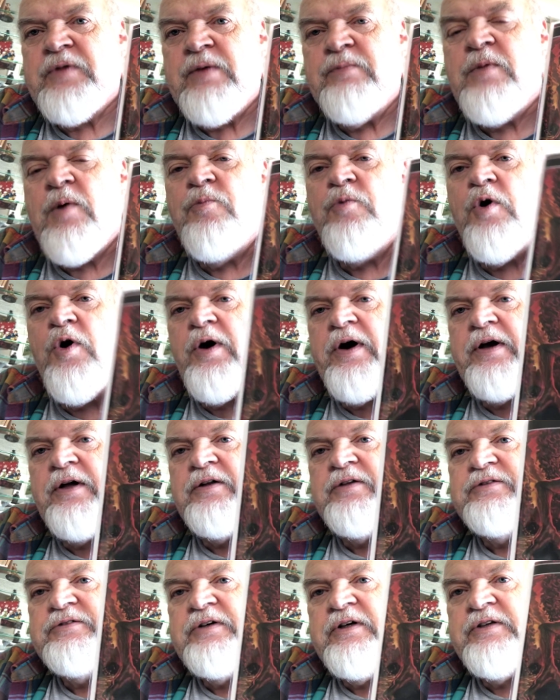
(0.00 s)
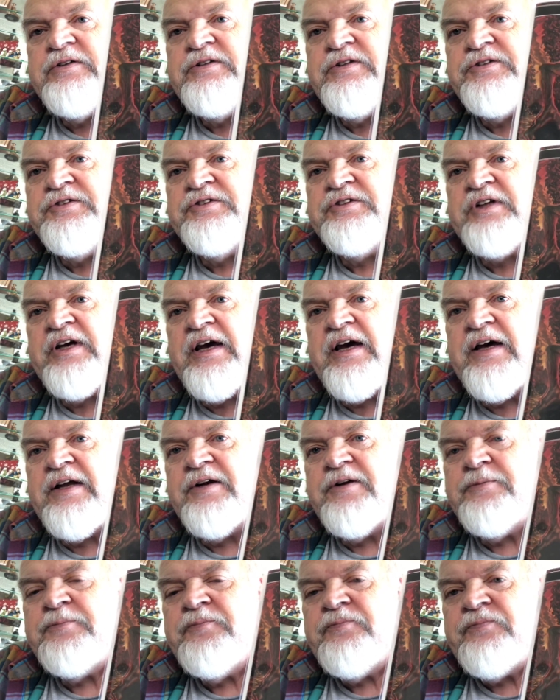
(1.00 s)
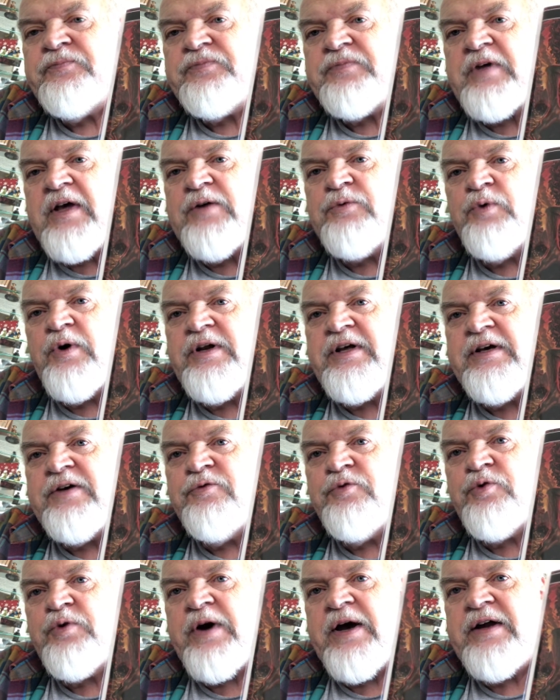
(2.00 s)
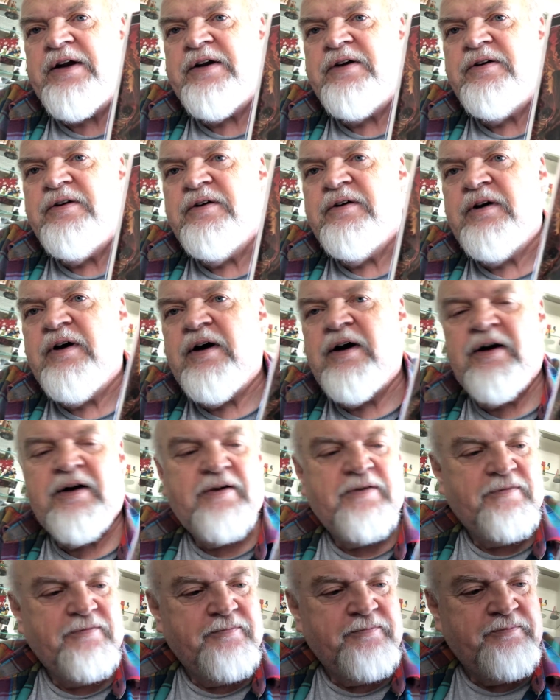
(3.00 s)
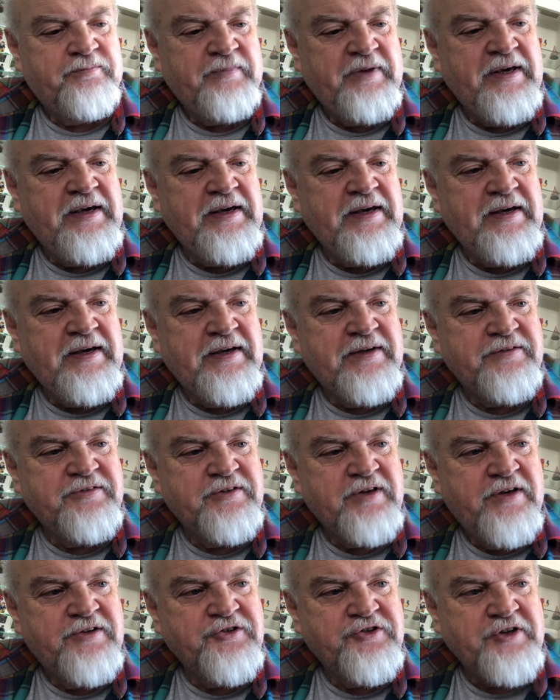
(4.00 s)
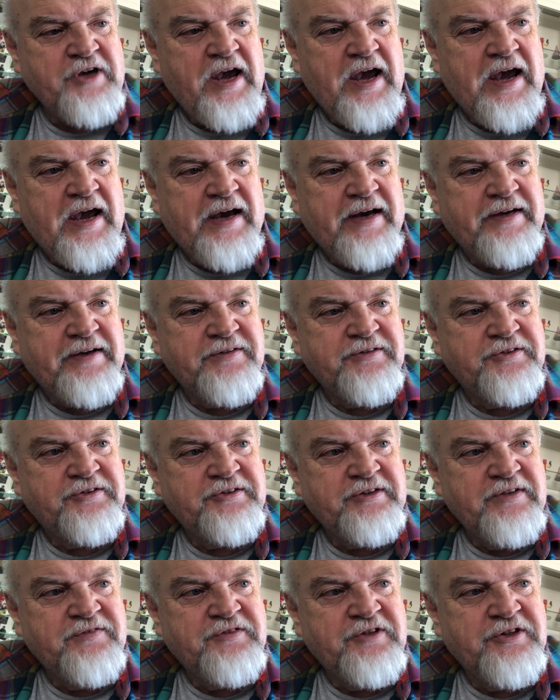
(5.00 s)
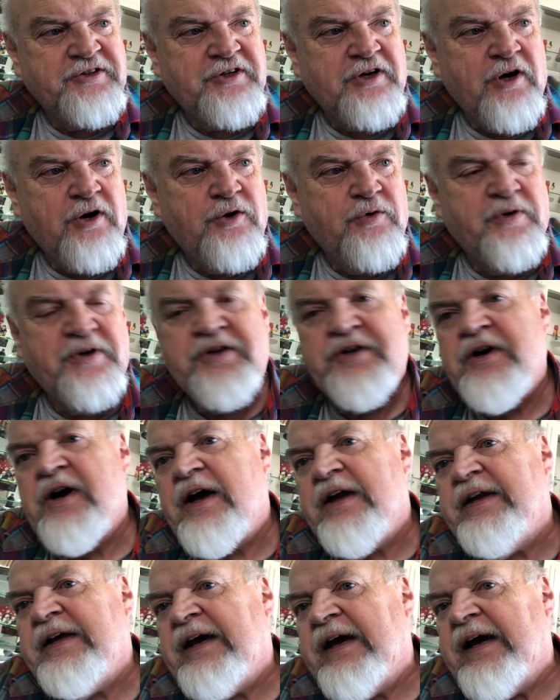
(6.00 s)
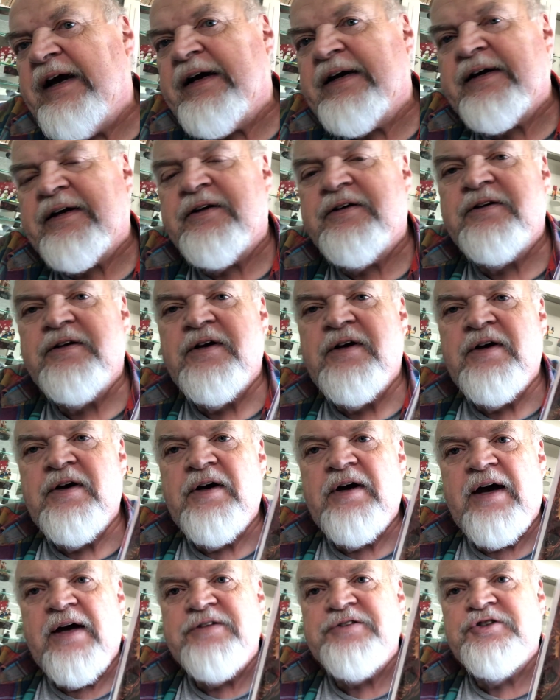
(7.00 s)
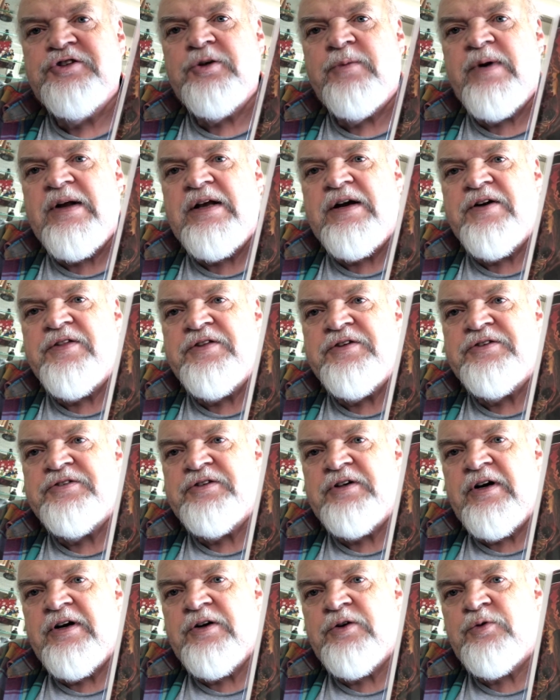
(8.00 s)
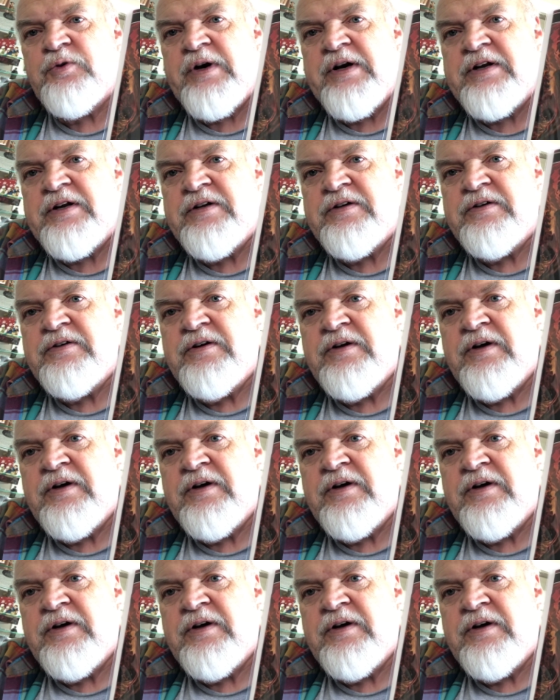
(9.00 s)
memorial to Stan and what he created. He and Jack and Steve Ditko and Don Heck and so many others created